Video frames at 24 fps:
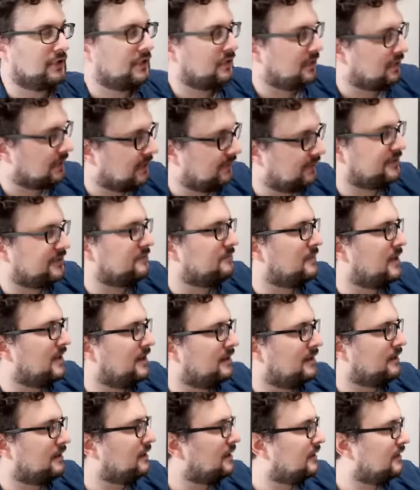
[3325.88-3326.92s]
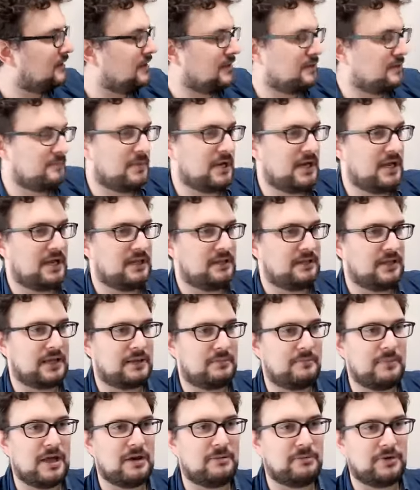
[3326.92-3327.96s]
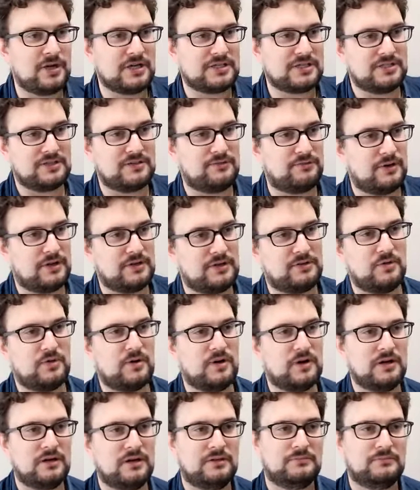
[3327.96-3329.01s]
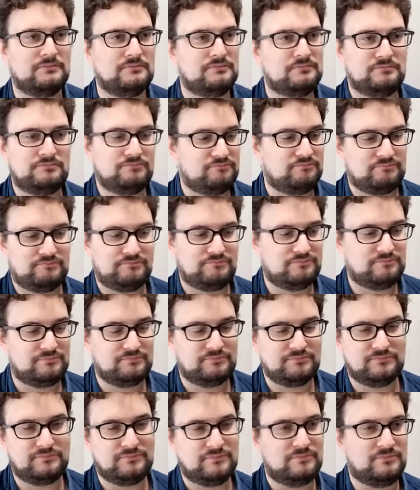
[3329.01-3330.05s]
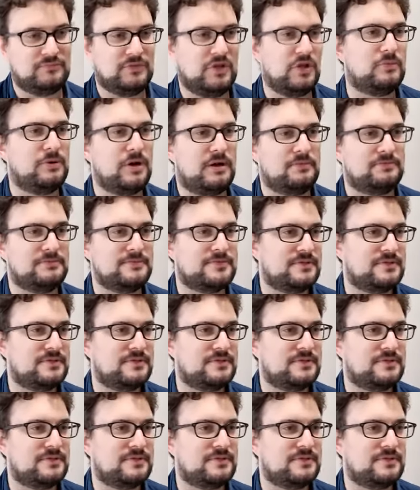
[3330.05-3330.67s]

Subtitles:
left in my like mailbox at the front door. No problems.